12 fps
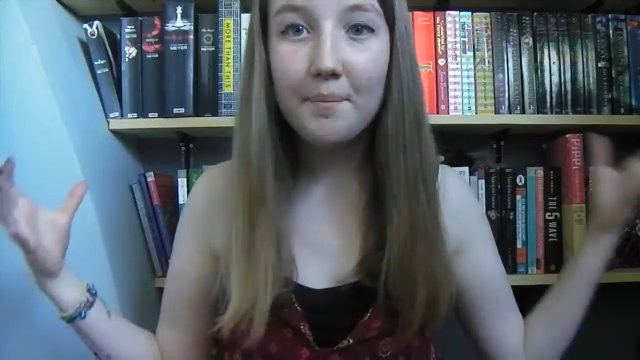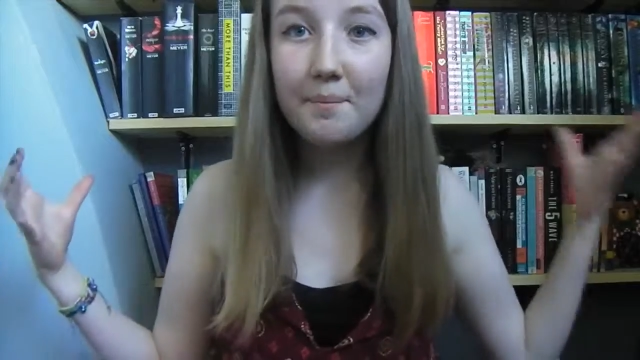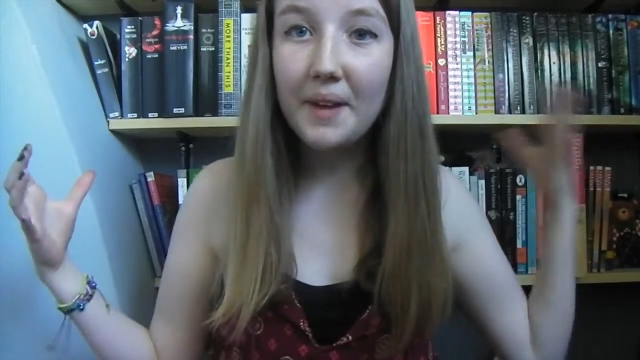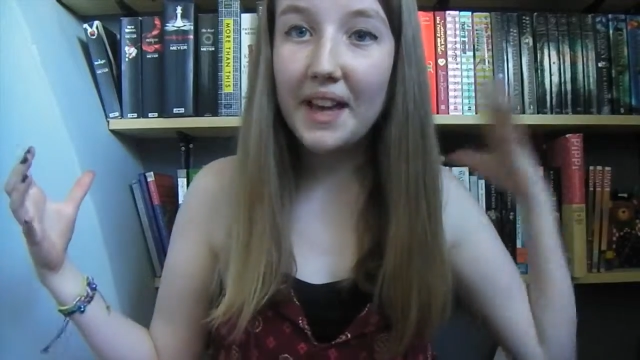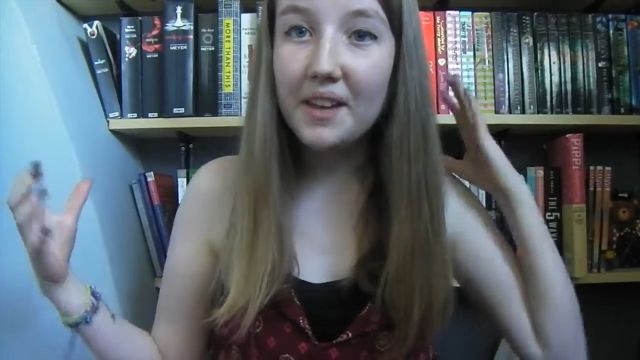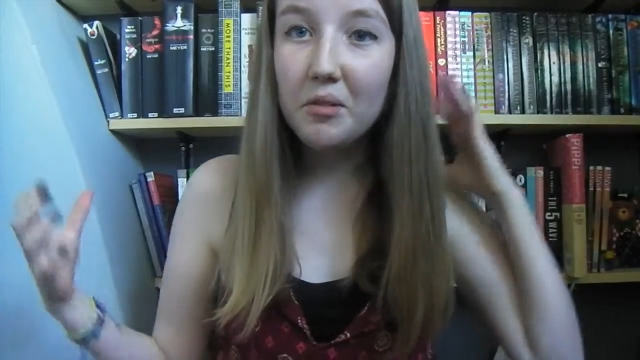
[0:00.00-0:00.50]

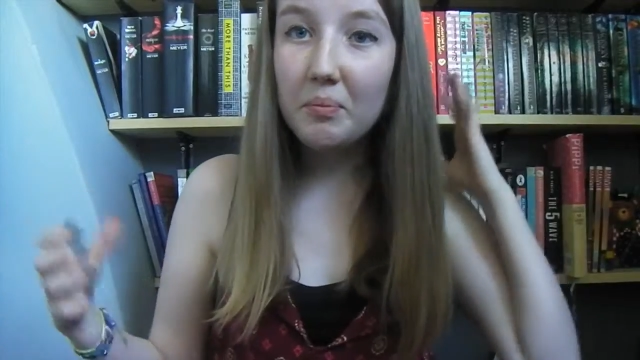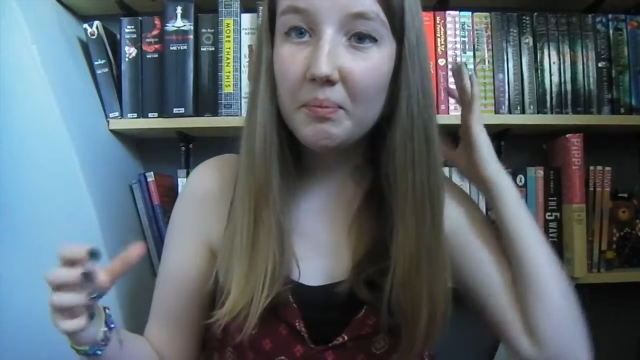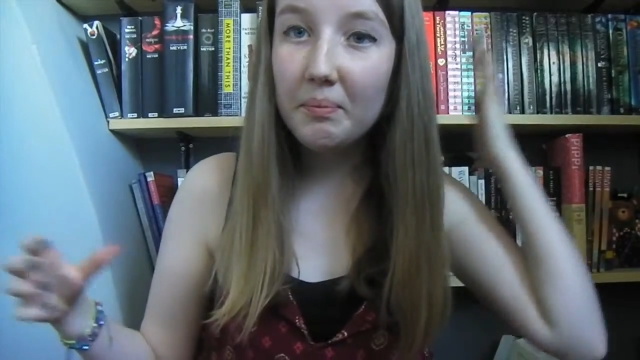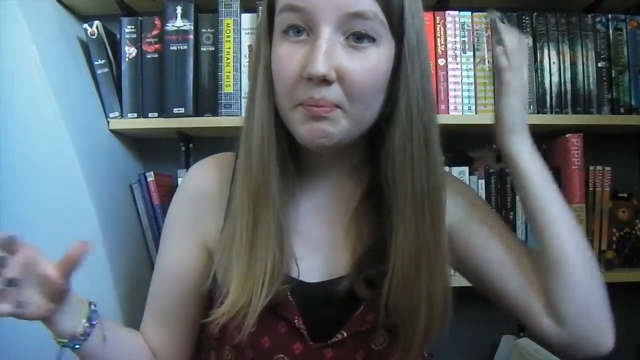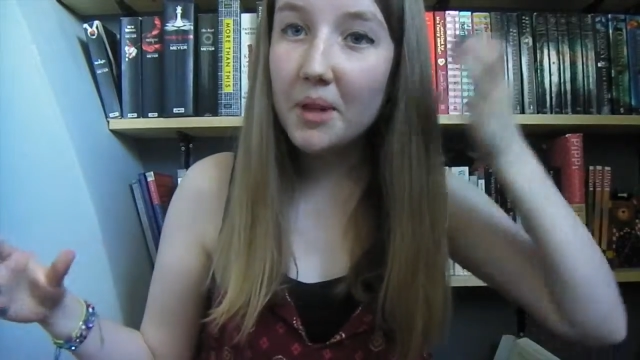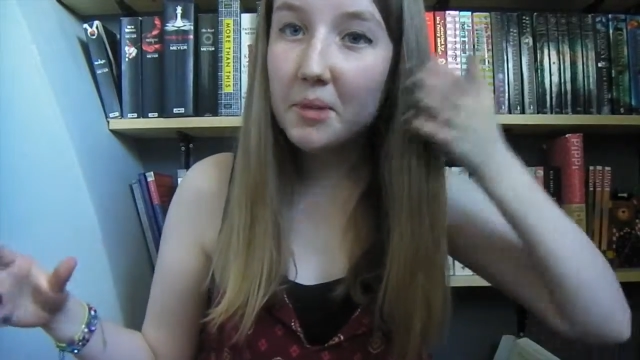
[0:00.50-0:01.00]
My
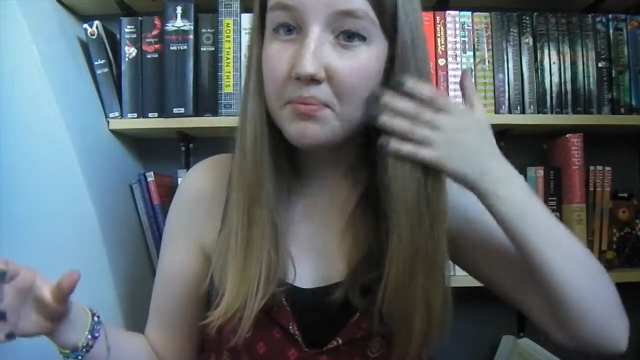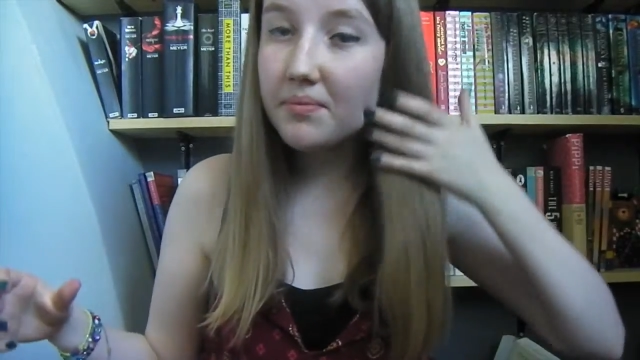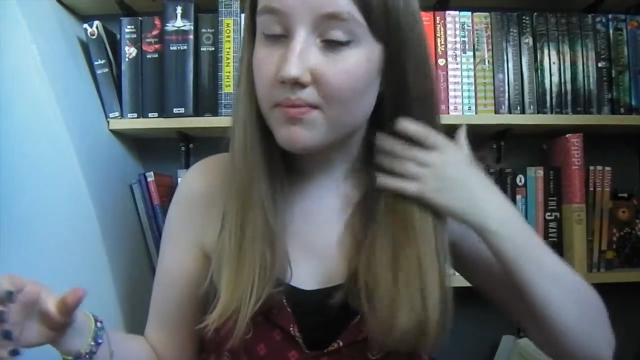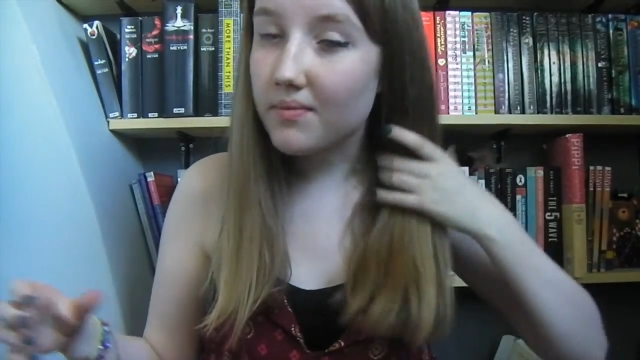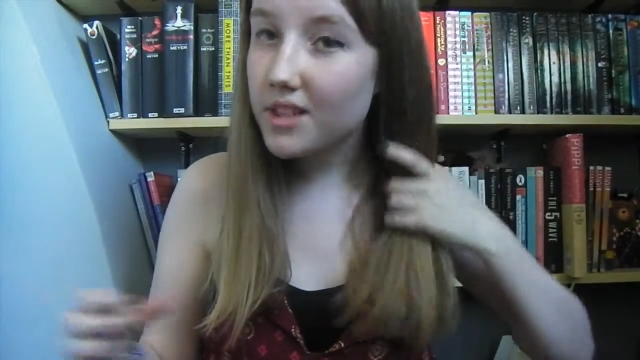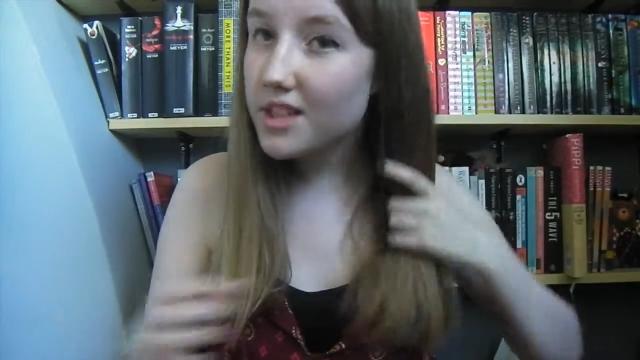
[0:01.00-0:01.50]
mum
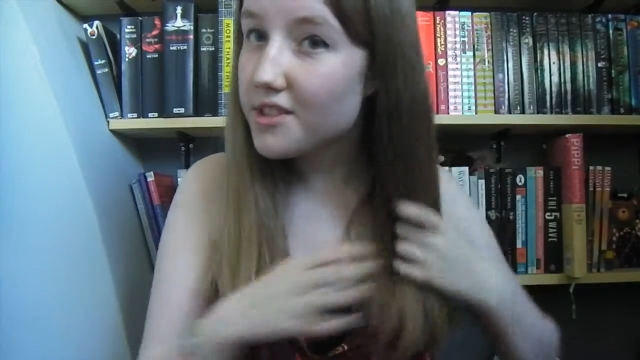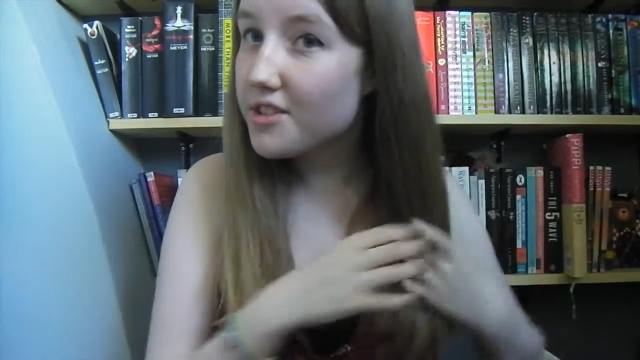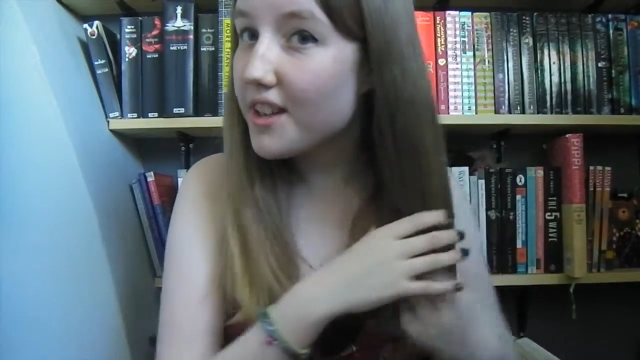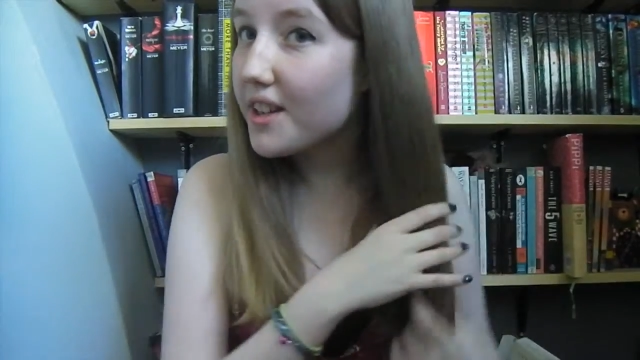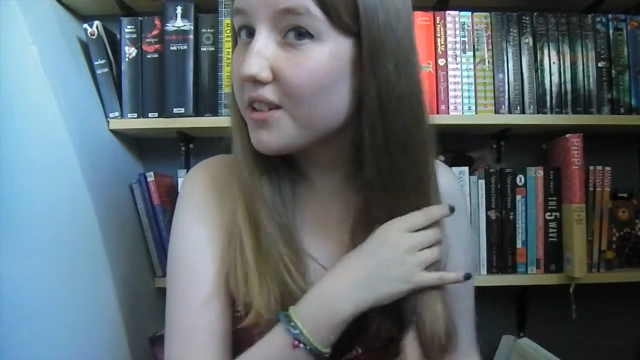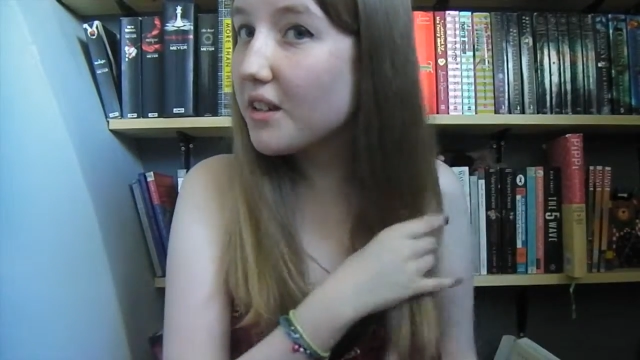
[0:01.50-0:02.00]

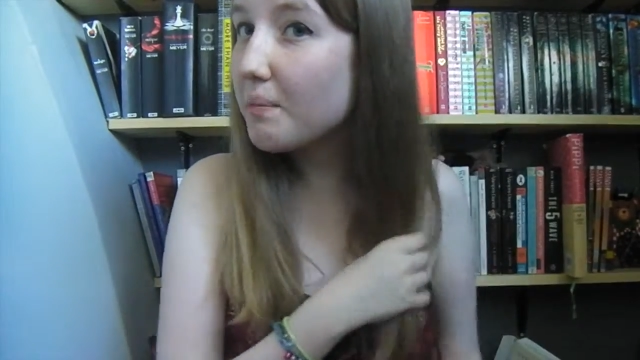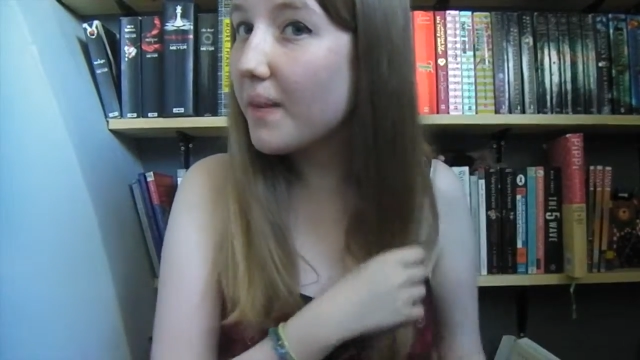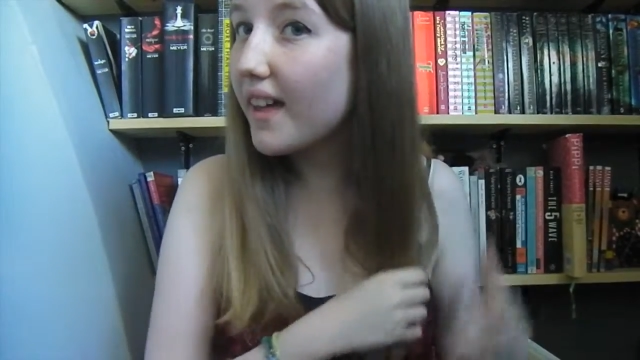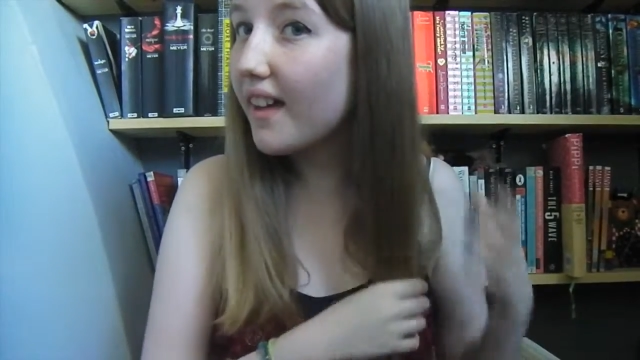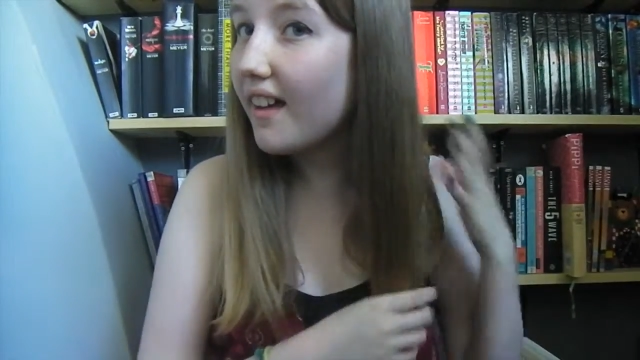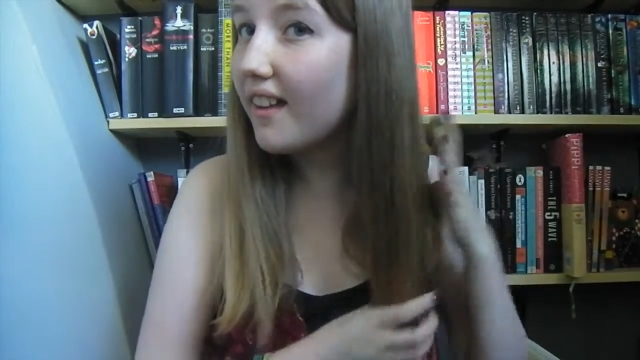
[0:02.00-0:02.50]
straightened my
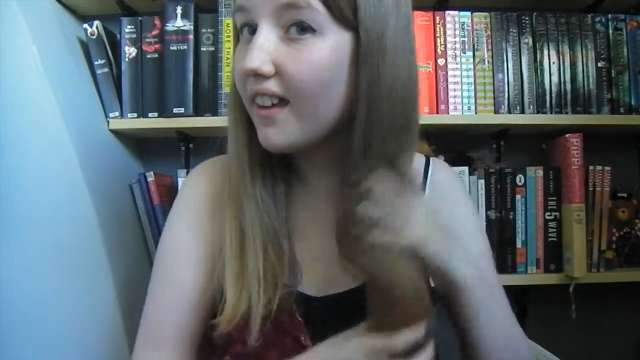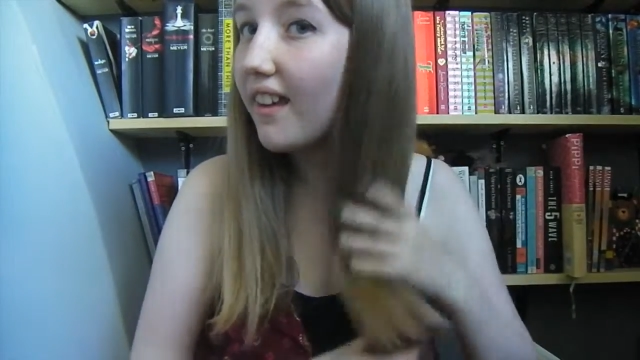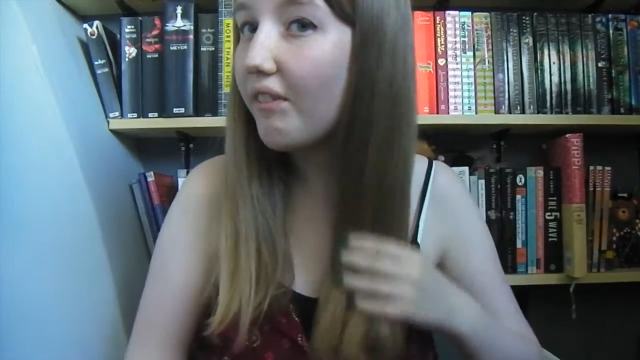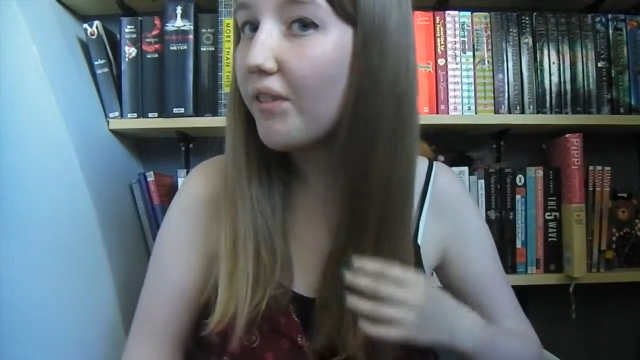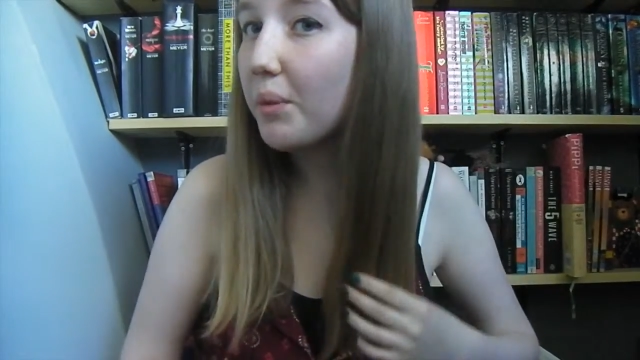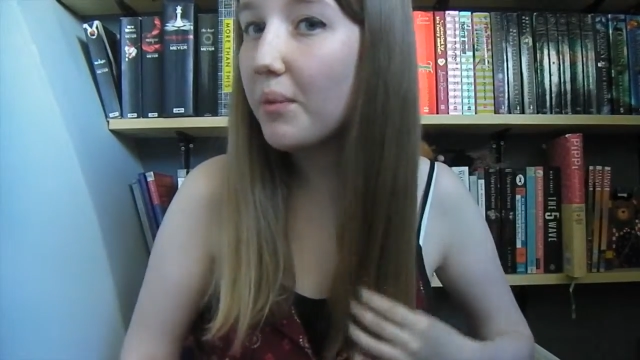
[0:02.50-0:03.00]
hair like
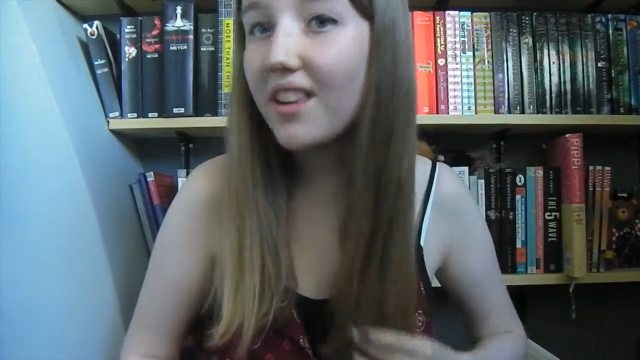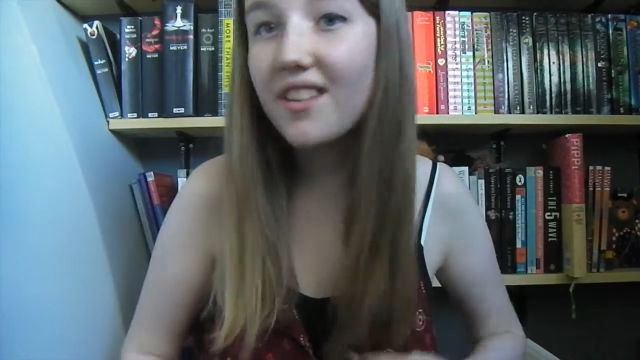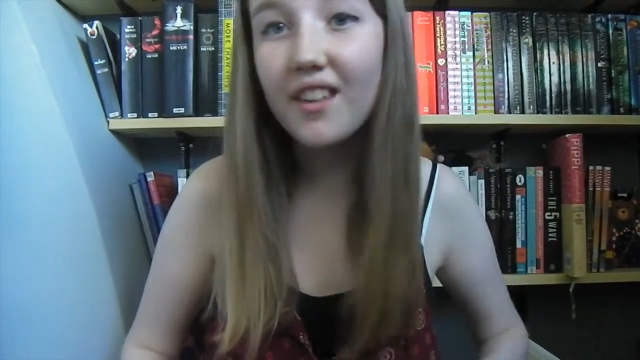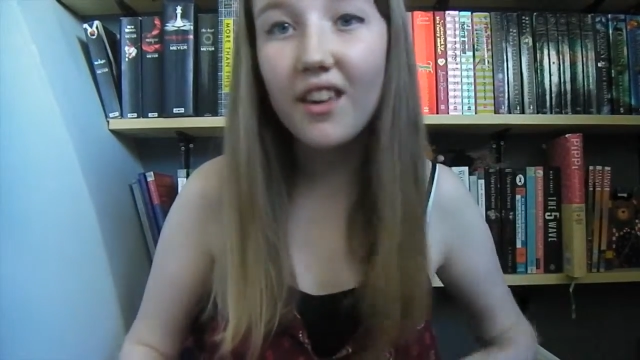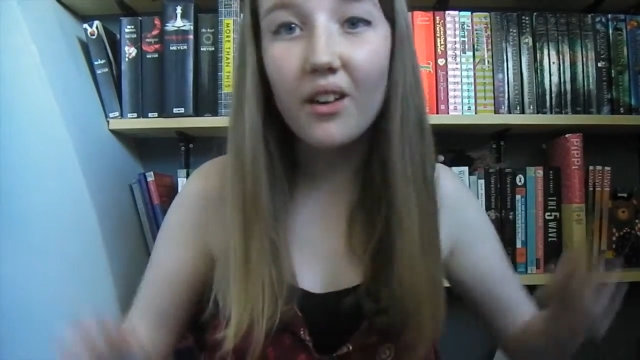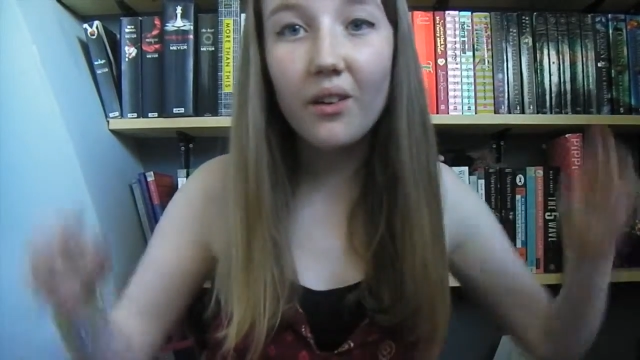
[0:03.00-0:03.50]
a few
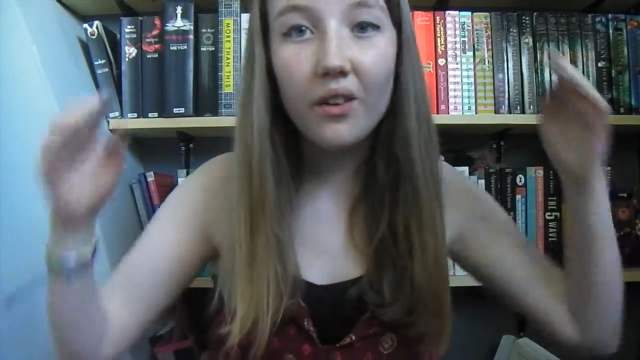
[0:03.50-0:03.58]
minutes ago.